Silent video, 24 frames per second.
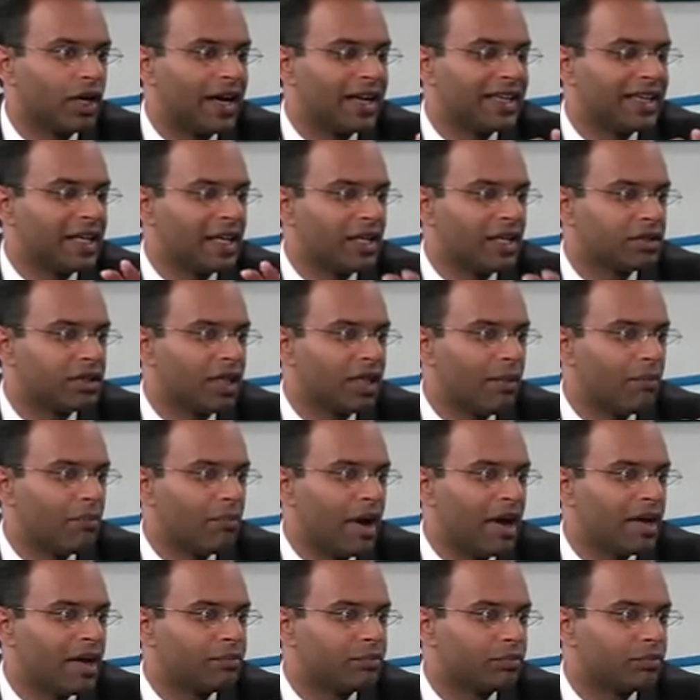I guess that
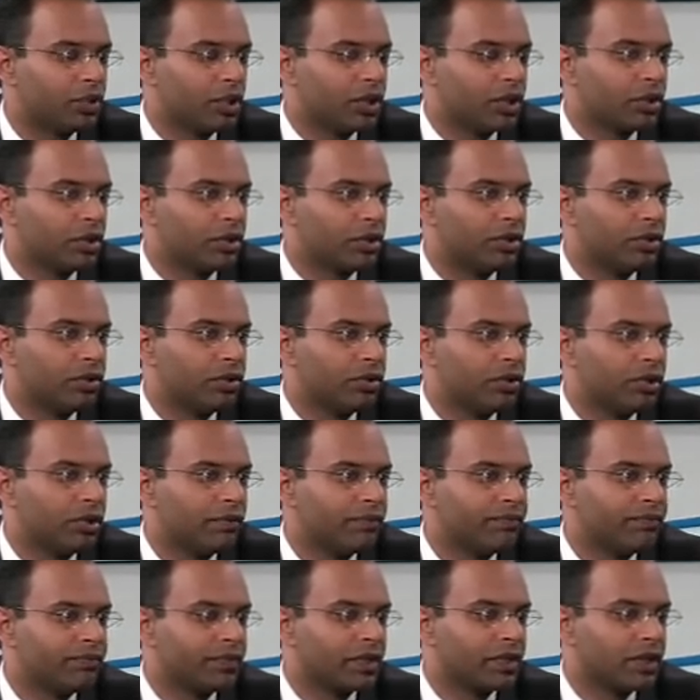might
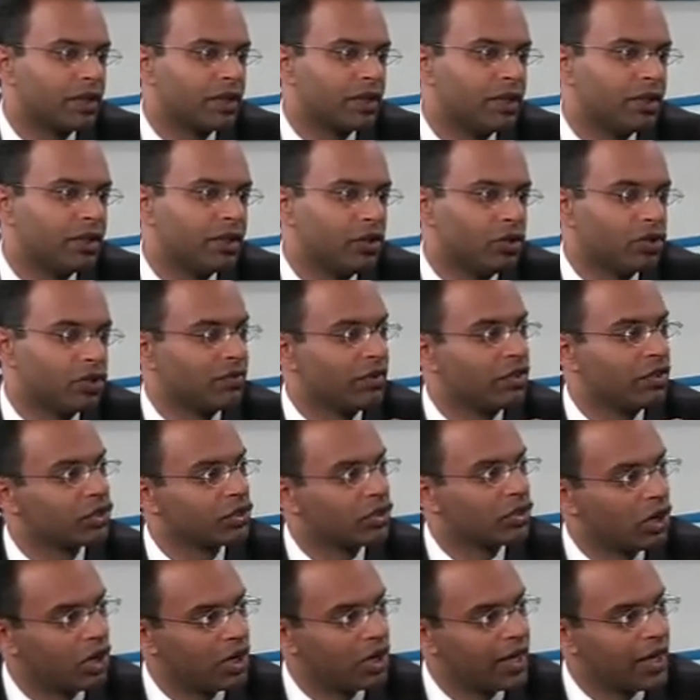preclude the use of
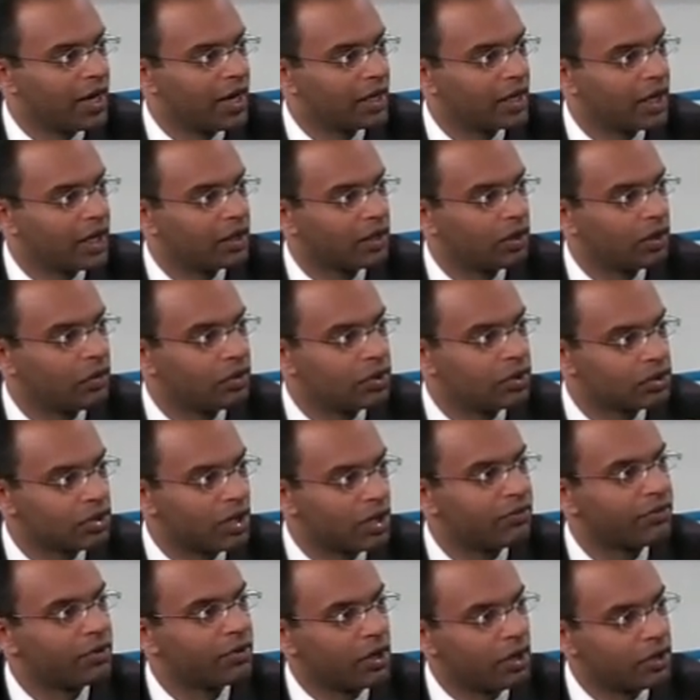intracardiac echo, which is
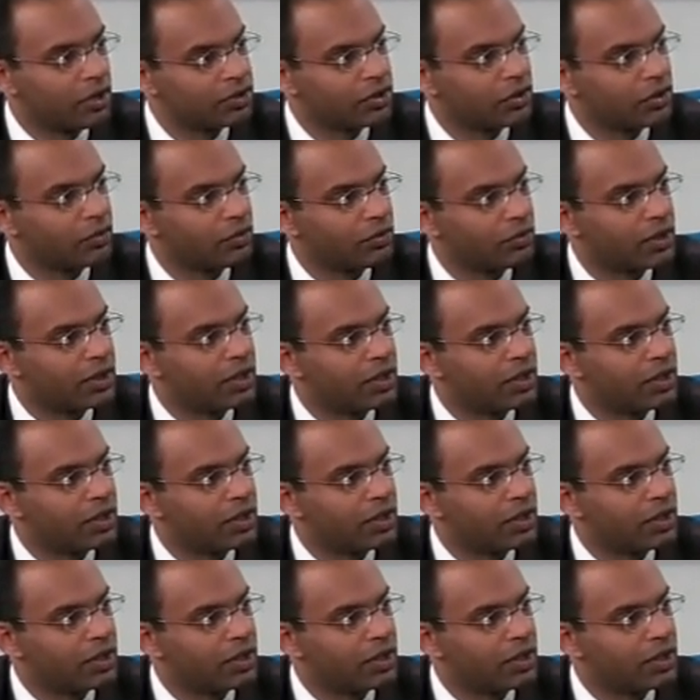often also